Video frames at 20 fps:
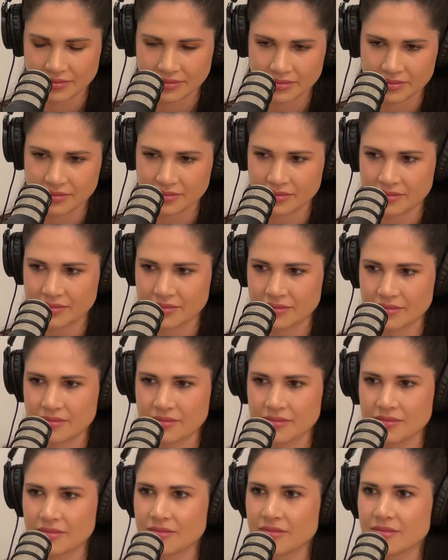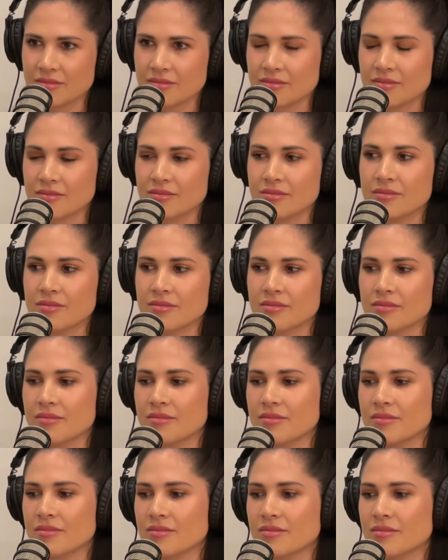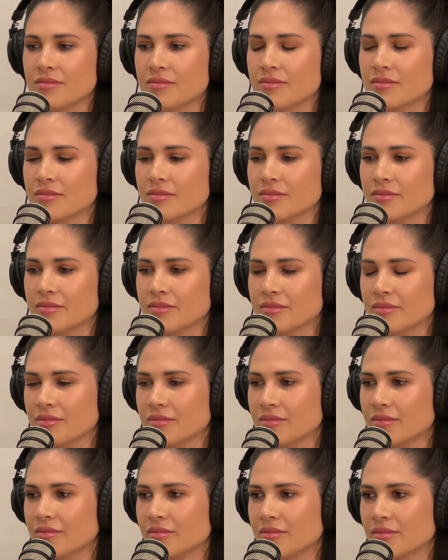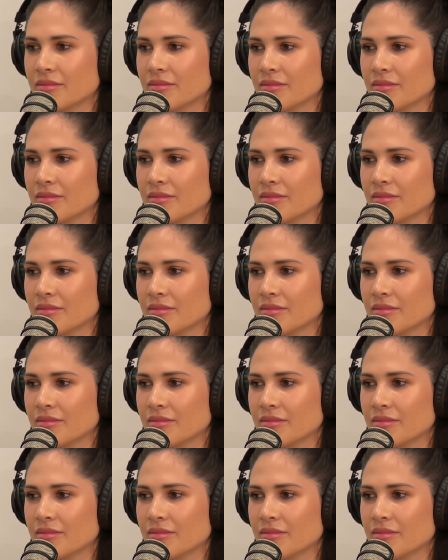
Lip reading: (silent)